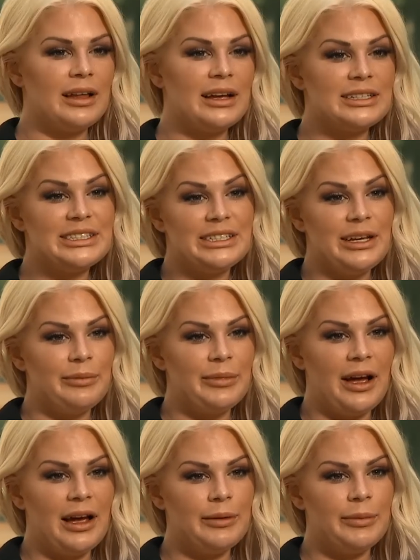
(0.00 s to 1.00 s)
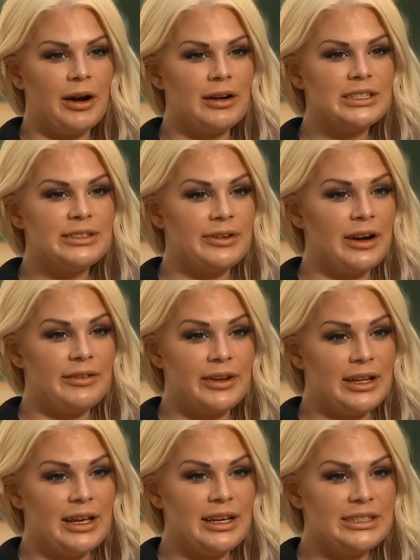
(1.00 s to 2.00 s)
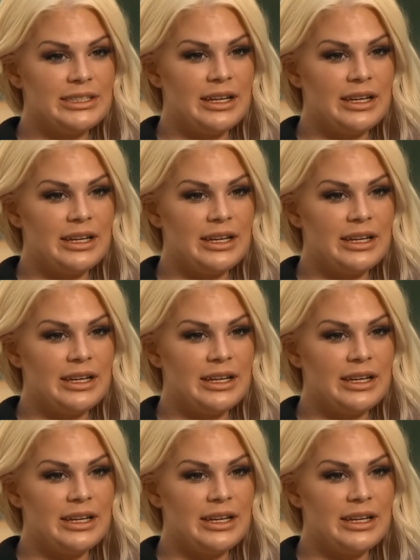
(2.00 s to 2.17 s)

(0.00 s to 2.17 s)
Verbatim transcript: would like to see him behind bars for everything he's